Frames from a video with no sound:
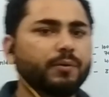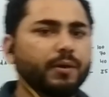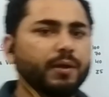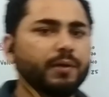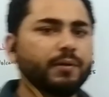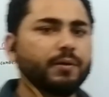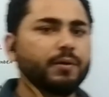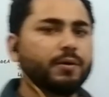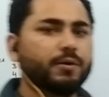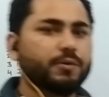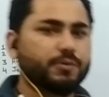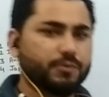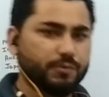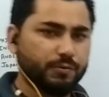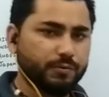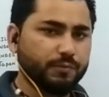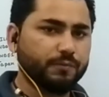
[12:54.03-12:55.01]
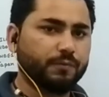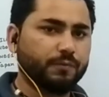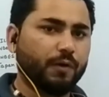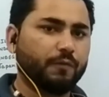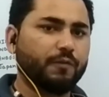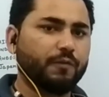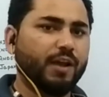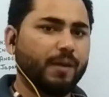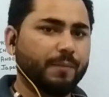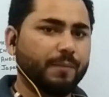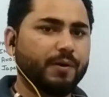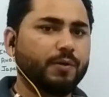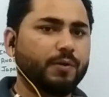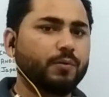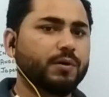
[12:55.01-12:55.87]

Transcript: Okay, so what will happen